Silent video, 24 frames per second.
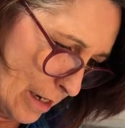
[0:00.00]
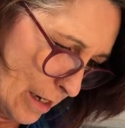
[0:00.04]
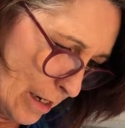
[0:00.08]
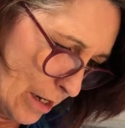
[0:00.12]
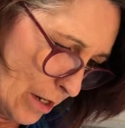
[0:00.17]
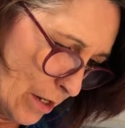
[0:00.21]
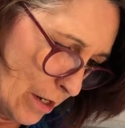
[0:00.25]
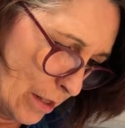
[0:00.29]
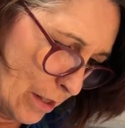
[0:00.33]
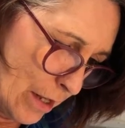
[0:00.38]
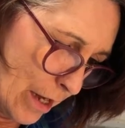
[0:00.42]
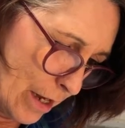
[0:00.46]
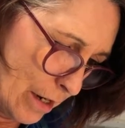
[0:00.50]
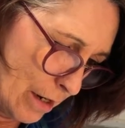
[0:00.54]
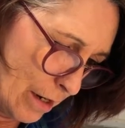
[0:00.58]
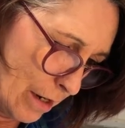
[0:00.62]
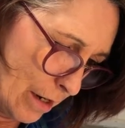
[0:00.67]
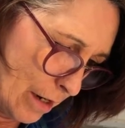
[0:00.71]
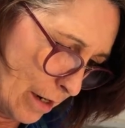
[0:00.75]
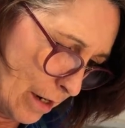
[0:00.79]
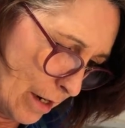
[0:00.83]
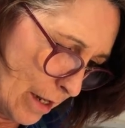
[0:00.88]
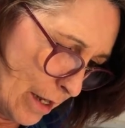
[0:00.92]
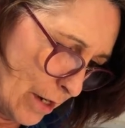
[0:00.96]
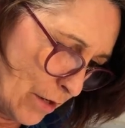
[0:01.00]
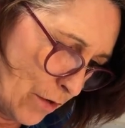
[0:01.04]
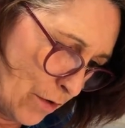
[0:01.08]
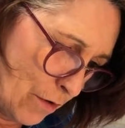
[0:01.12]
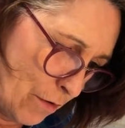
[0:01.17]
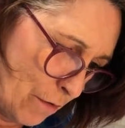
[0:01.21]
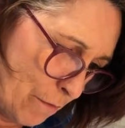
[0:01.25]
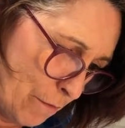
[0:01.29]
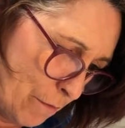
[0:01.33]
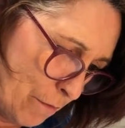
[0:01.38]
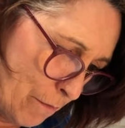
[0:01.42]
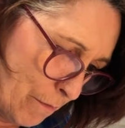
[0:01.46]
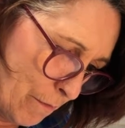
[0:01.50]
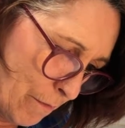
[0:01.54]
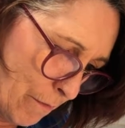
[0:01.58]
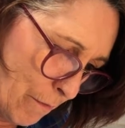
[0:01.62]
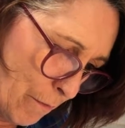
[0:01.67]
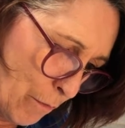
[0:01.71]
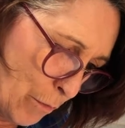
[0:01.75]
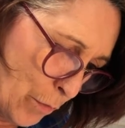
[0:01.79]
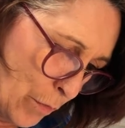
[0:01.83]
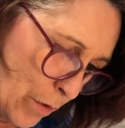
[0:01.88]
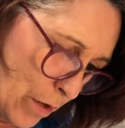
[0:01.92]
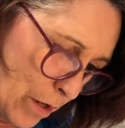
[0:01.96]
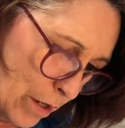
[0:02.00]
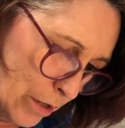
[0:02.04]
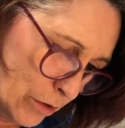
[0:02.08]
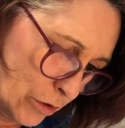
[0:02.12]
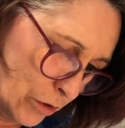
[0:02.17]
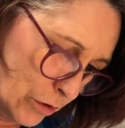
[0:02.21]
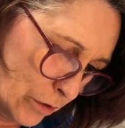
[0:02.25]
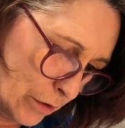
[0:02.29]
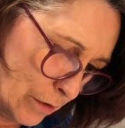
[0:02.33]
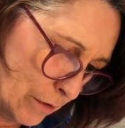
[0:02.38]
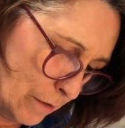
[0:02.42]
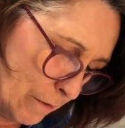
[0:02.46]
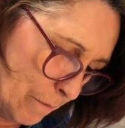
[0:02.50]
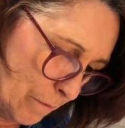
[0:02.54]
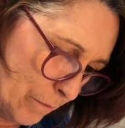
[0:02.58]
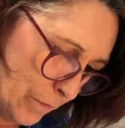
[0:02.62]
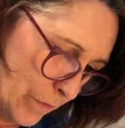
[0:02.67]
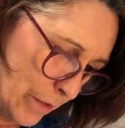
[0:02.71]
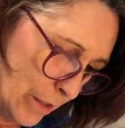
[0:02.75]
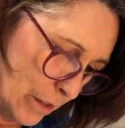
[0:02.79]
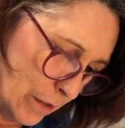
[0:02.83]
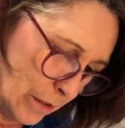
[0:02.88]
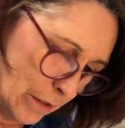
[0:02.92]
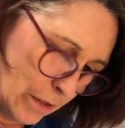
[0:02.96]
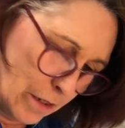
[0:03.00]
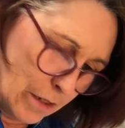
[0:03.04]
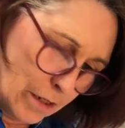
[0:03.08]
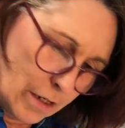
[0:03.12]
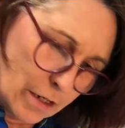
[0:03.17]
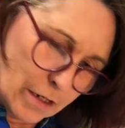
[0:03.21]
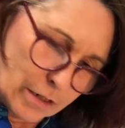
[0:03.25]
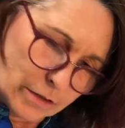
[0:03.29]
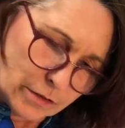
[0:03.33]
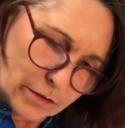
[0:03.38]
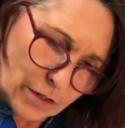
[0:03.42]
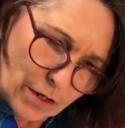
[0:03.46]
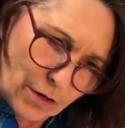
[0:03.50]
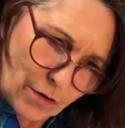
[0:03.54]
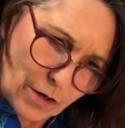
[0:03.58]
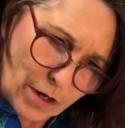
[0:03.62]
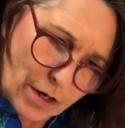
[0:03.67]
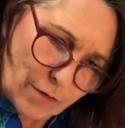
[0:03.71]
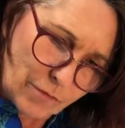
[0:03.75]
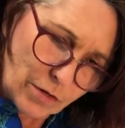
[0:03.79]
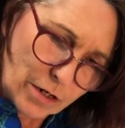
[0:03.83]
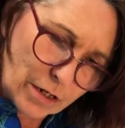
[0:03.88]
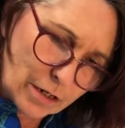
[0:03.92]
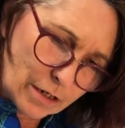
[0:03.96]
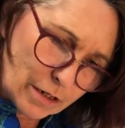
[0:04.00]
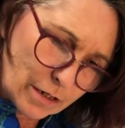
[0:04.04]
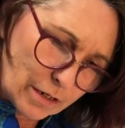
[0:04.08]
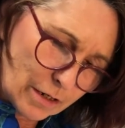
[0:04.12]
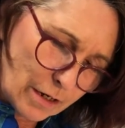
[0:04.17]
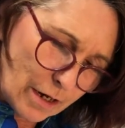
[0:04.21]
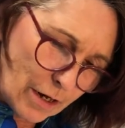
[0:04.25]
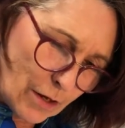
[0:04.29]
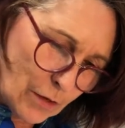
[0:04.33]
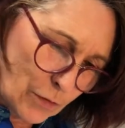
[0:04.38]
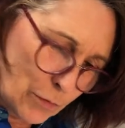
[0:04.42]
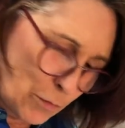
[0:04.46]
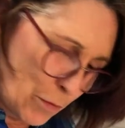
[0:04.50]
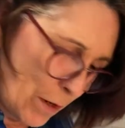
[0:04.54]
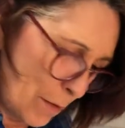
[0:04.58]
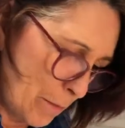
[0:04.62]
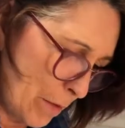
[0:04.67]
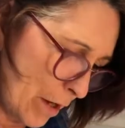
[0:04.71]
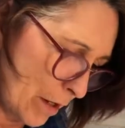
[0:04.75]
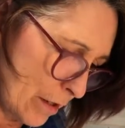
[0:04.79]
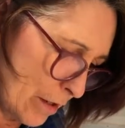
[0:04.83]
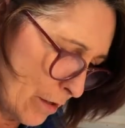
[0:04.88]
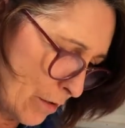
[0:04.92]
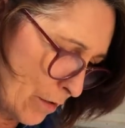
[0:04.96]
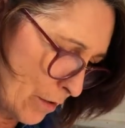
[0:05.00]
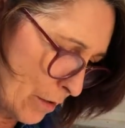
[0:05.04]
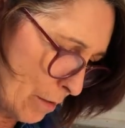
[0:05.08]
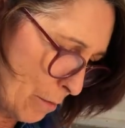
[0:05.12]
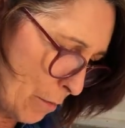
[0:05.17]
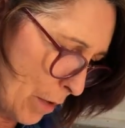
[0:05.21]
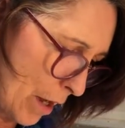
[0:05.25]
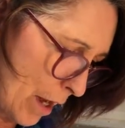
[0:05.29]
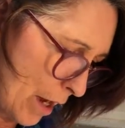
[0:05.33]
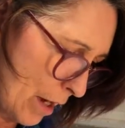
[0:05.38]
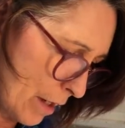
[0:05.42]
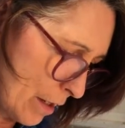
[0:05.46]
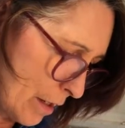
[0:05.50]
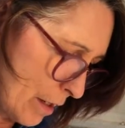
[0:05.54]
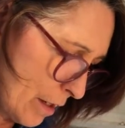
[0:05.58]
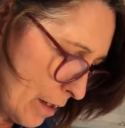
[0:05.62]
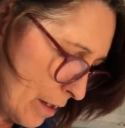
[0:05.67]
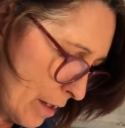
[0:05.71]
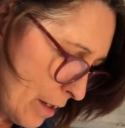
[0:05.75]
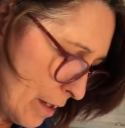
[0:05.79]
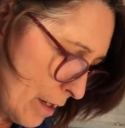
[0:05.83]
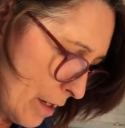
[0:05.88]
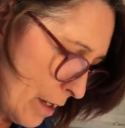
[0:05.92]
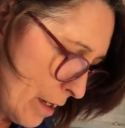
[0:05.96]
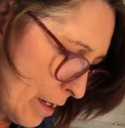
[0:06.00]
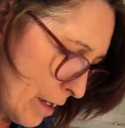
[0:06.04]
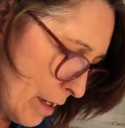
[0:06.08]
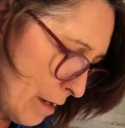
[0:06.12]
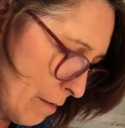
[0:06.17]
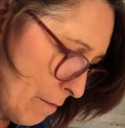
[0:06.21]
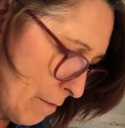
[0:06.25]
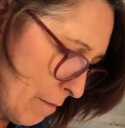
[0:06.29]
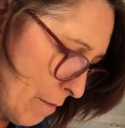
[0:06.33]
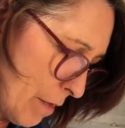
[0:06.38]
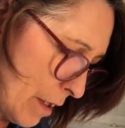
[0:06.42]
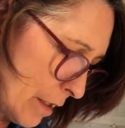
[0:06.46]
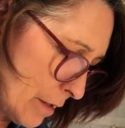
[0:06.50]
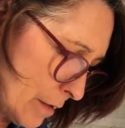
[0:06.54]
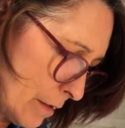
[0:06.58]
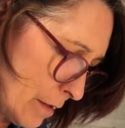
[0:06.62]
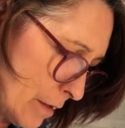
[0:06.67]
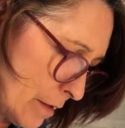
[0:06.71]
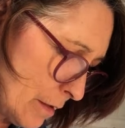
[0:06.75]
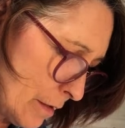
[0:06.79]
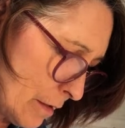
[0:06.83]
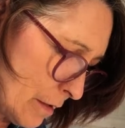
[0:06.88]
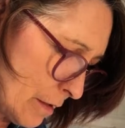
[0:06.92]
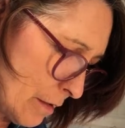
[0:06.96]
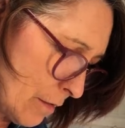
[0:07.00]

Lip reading: you let your brush, see how I have it held way back here on the back. It makes these